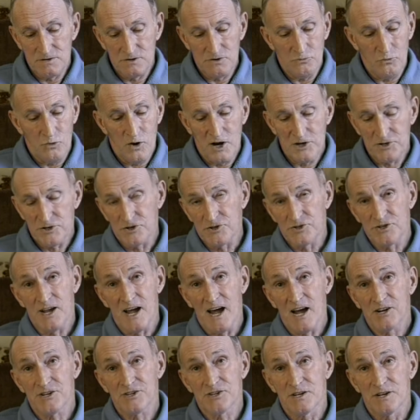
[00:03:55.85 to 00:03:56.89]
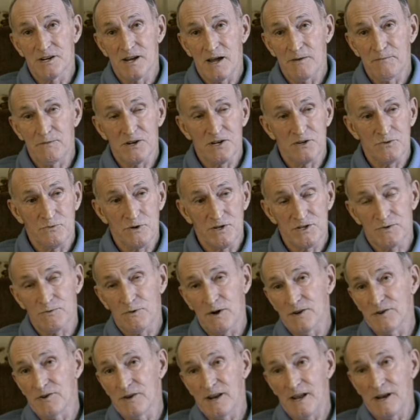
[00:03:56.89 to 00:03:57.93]
You washed your socks in that, because once
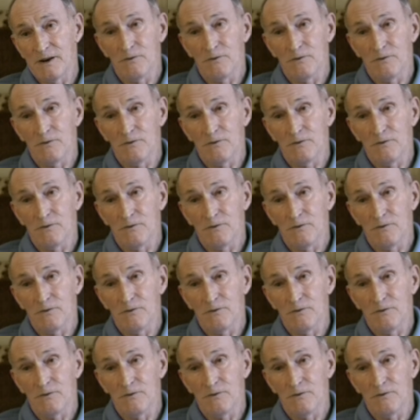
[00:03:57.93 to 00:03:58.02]
in a while you